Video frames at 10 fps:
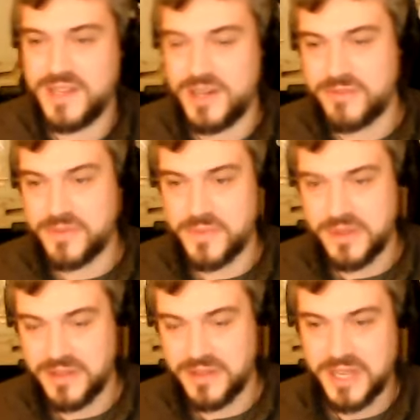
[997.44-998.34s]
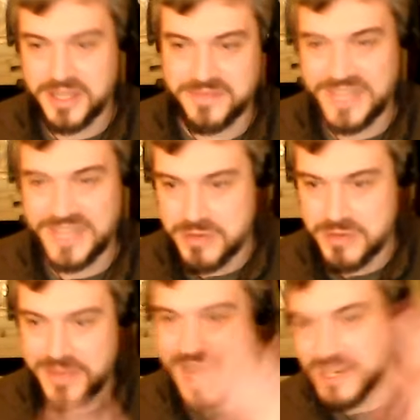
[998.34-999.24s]
from the like
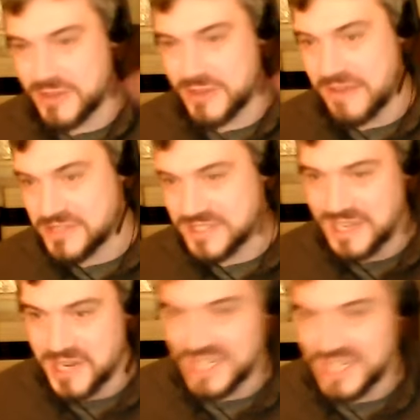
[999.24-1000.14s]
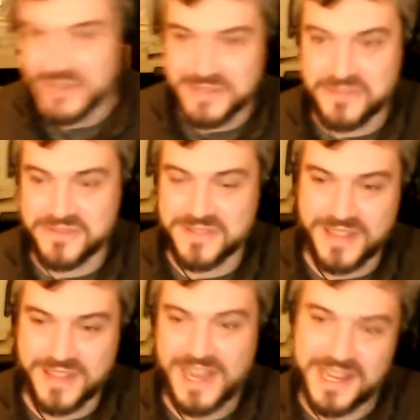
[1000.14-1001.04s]
extreme catastrophic scenario of
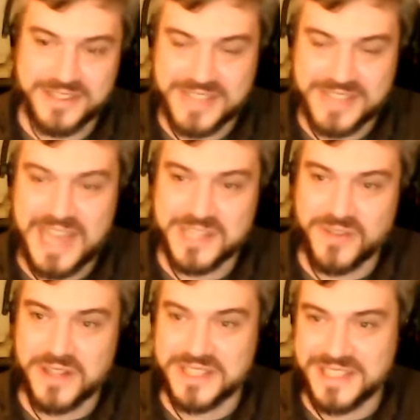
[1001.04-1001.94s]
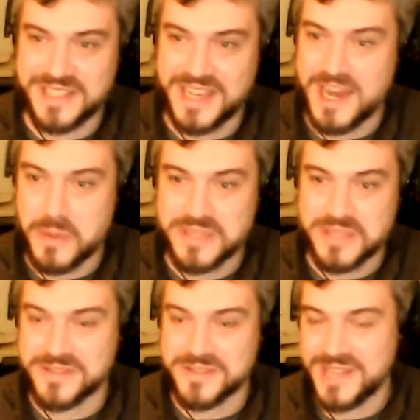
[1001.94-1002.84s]
the sky is falling and the economy
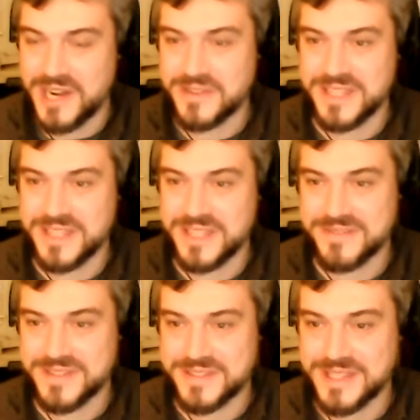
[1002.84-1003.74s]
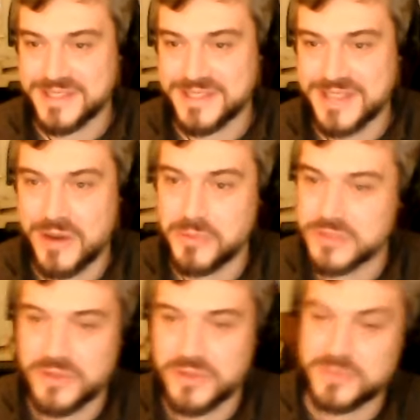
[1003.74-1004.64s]
is in terrible
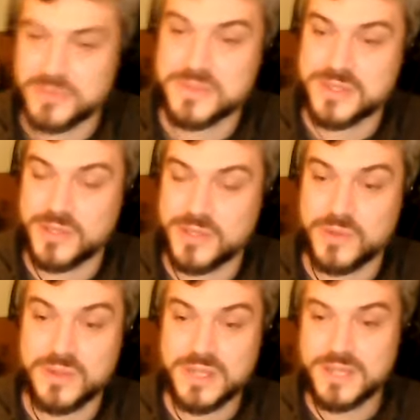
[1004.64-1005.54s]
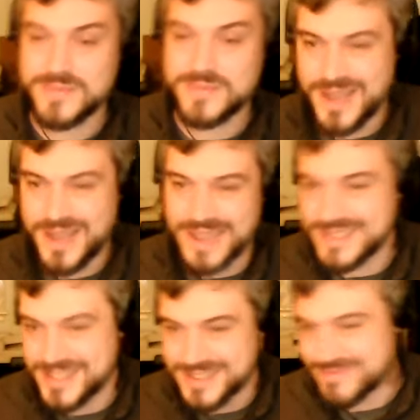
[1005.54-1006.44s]
doldrums to okay,
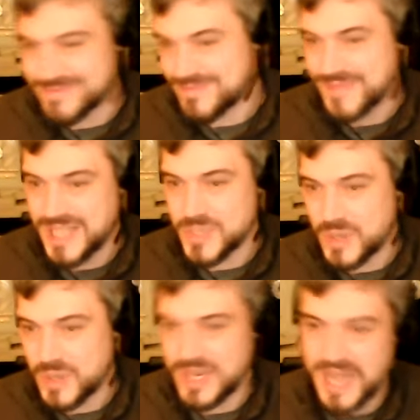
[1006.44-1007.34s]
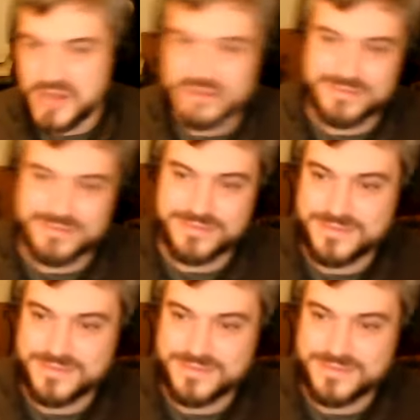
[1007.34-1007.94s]
this just isn't working out, and